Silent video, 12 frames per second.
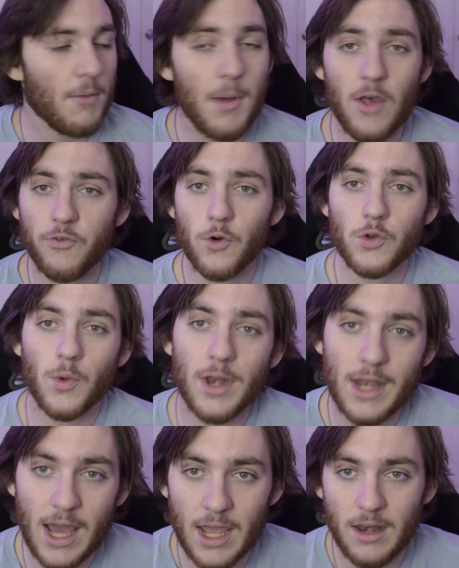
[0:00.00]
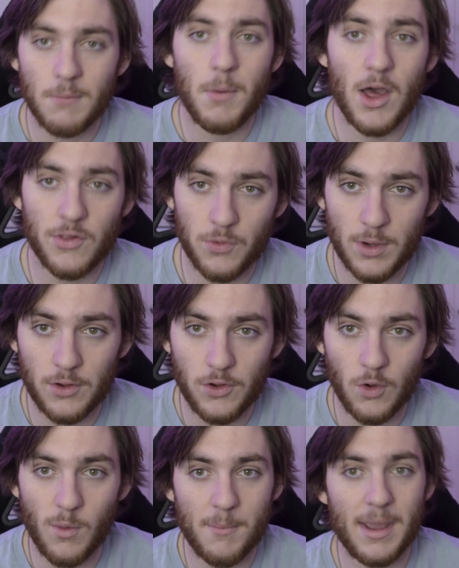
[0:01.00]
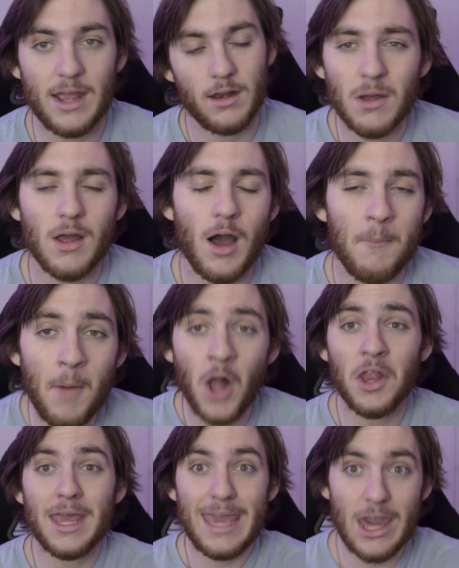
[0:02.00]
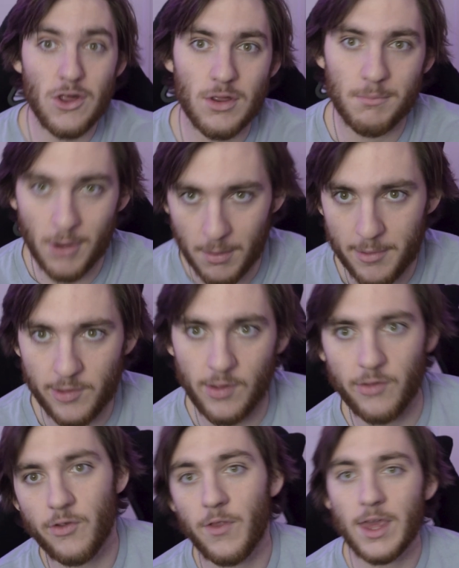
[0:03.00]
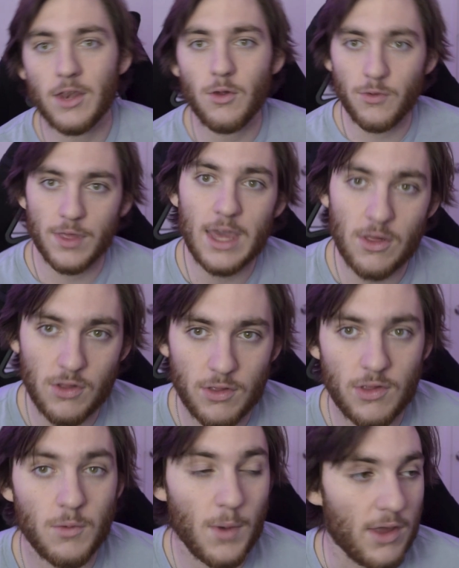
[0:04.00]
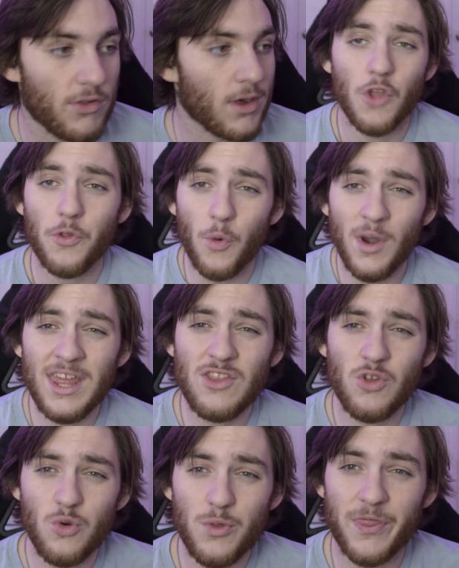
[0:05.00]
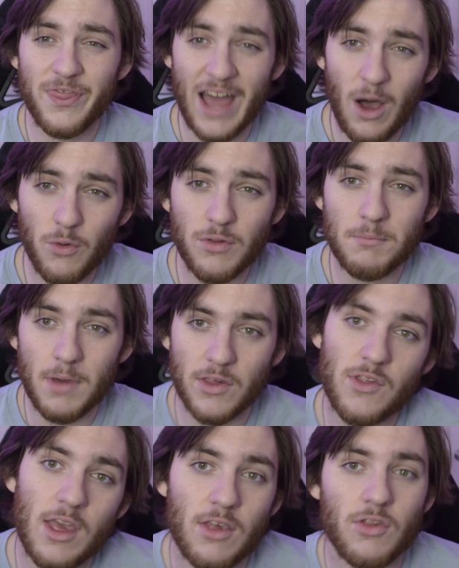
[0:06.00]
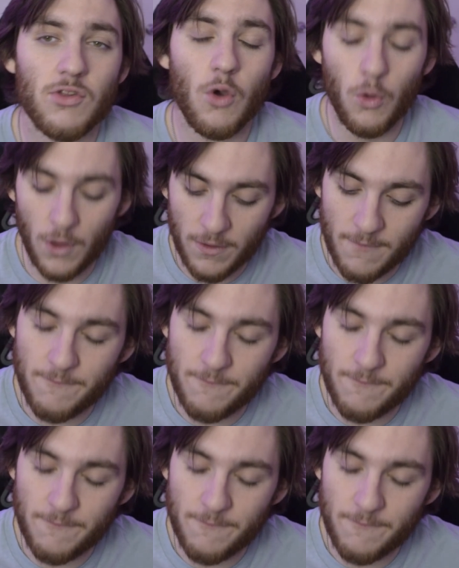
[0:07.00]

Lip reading: Boss 429 and Boss 302 were made homologation purposes so they could use the engines in racing. 22,000 Mustangs sold on the